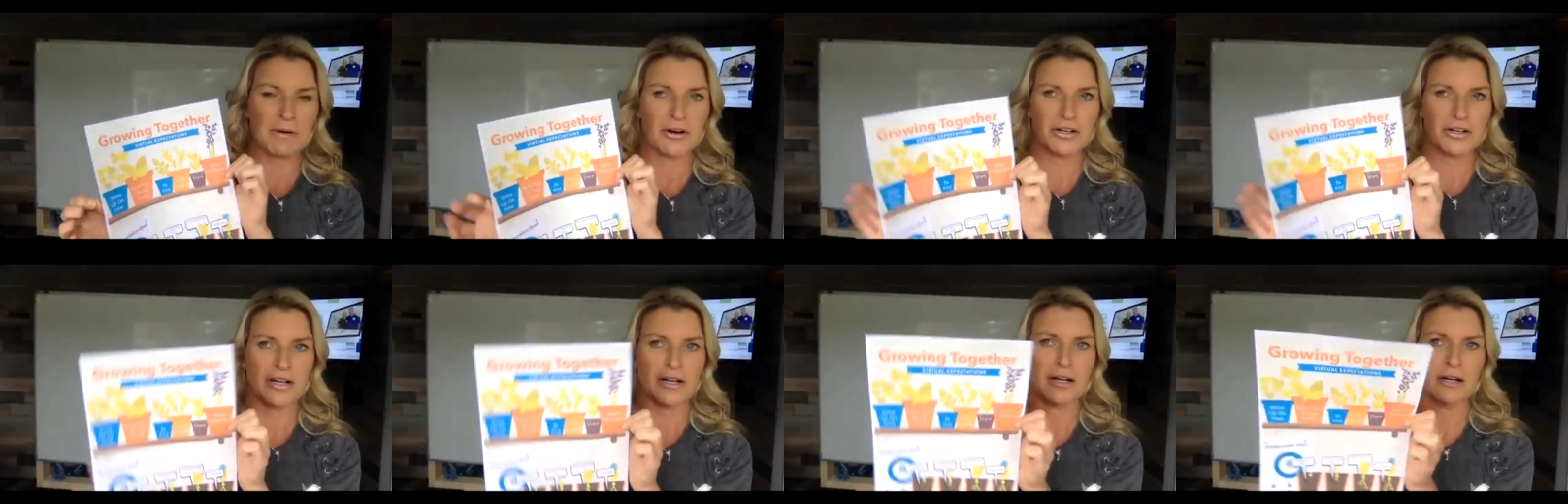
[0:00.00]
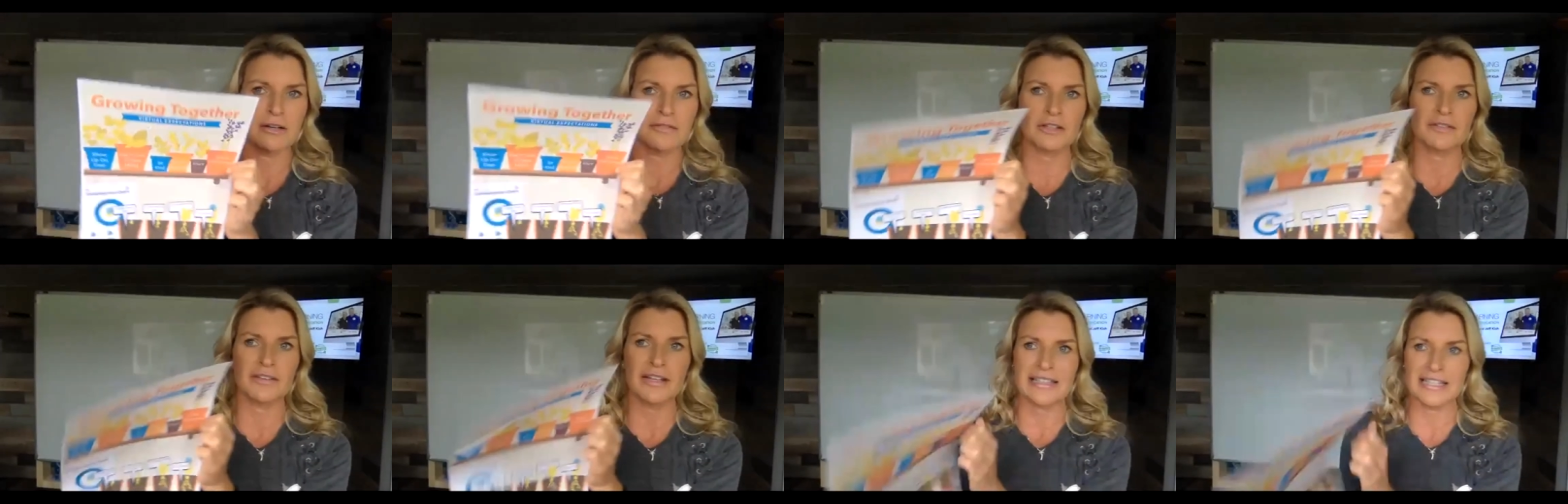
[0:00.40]
part of
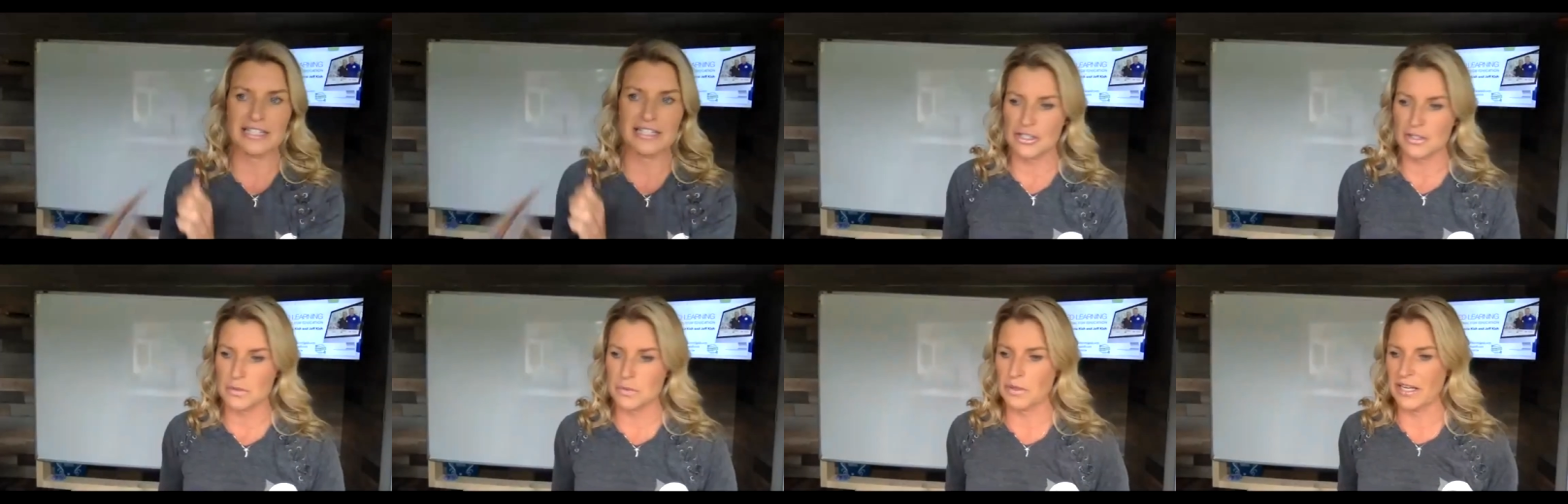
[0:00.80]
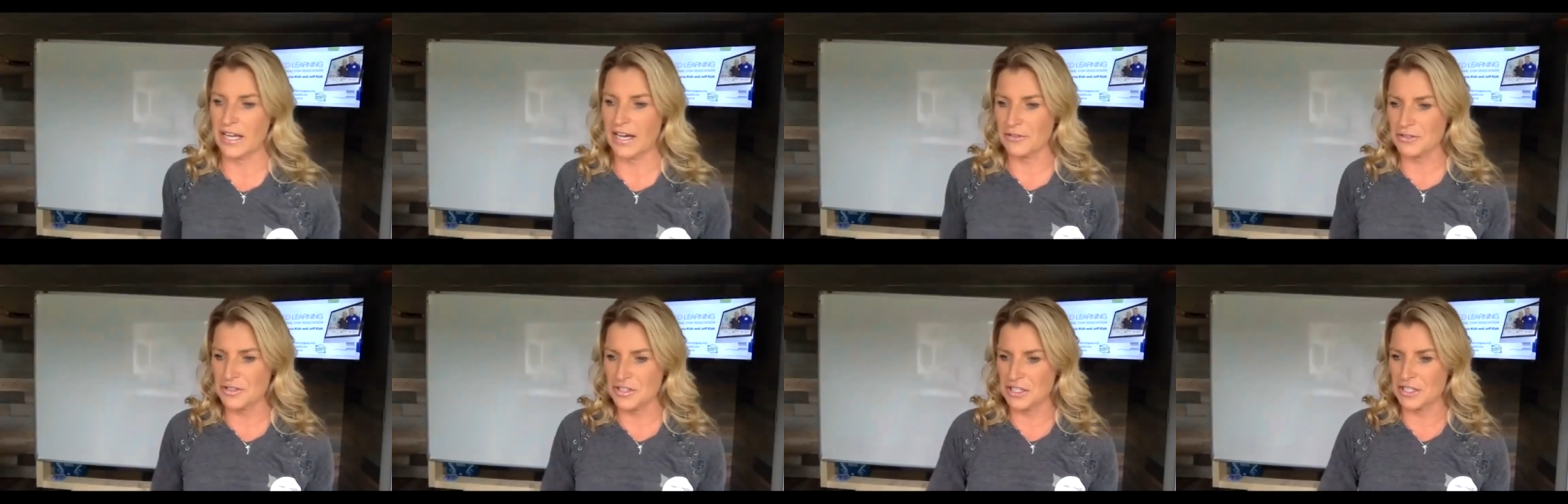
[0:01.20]
the link that just went
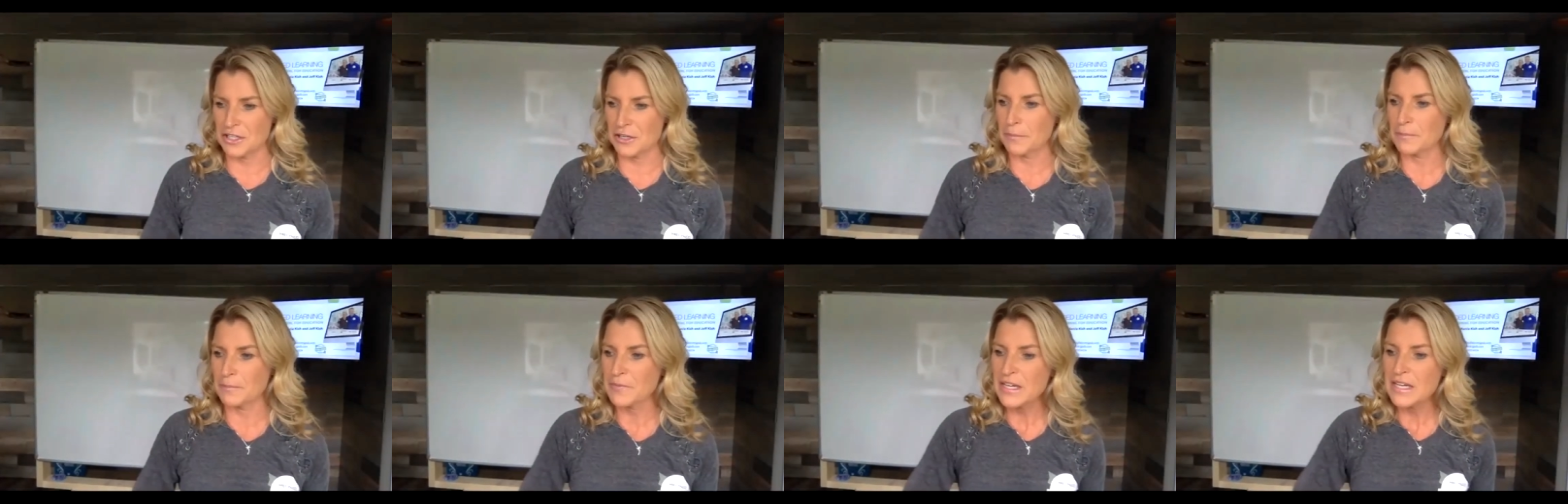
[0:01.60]
out to you.